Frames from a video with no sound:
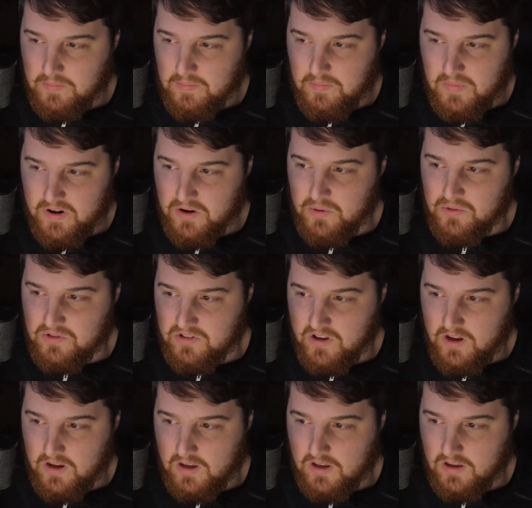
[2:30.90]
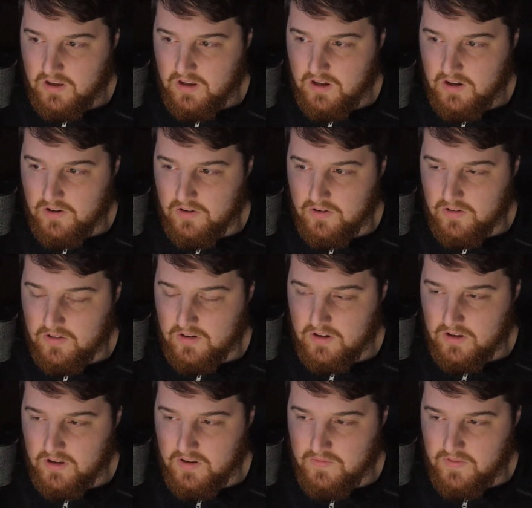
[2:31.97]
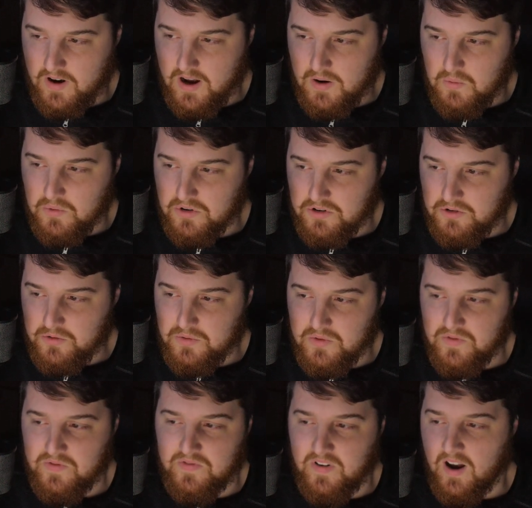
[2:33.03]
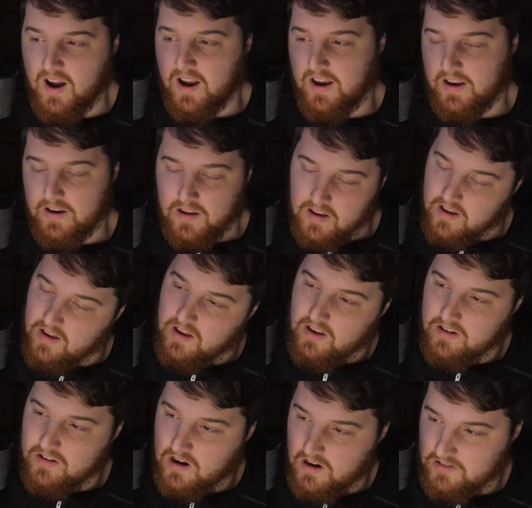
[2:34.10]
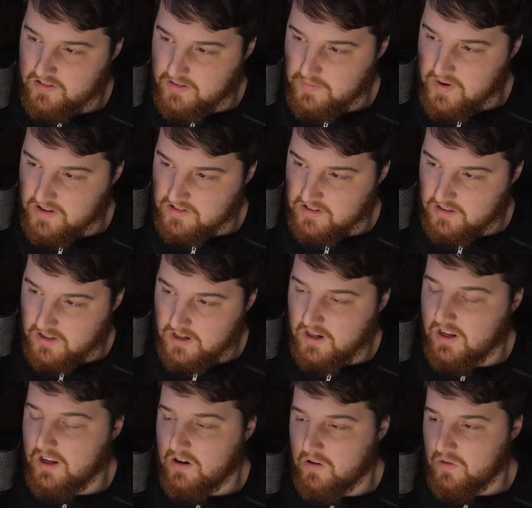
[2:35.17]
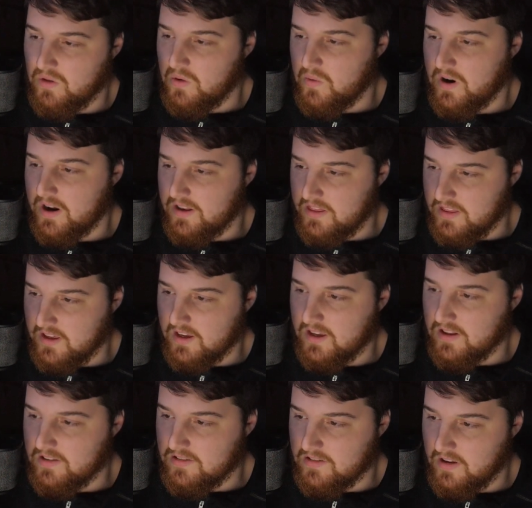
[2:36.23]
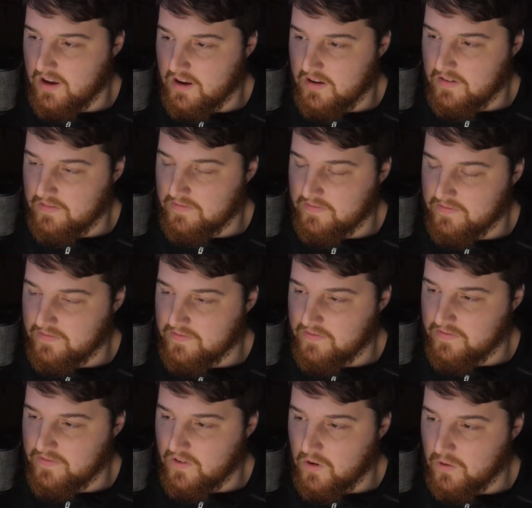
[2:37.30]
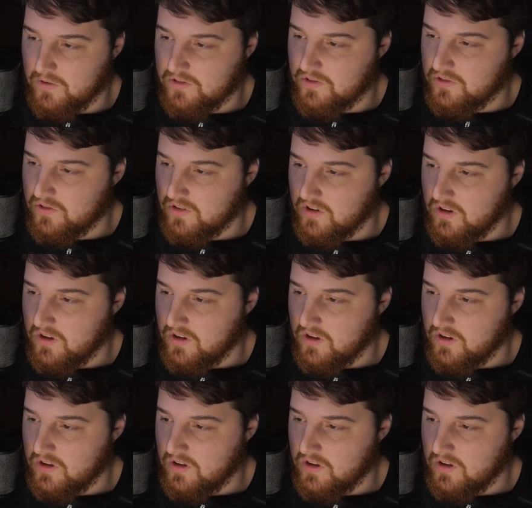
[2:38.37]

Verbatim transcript: my own sake here, if I were to define toxic masculinity, although I think it's a false